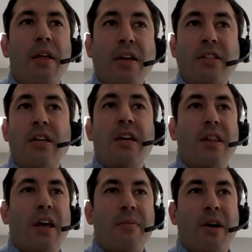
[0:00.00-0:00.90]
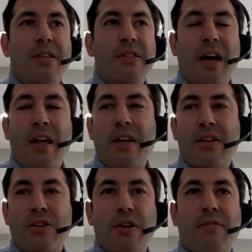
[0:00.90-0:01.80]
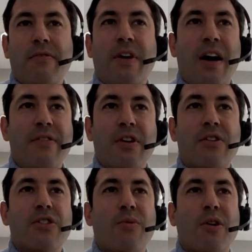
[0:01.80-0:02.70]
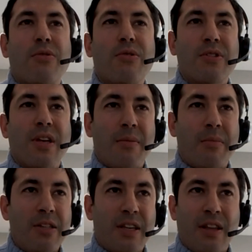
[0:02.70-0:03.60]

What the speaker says: they did hit landmines, and it took 5 years to work through those landmines,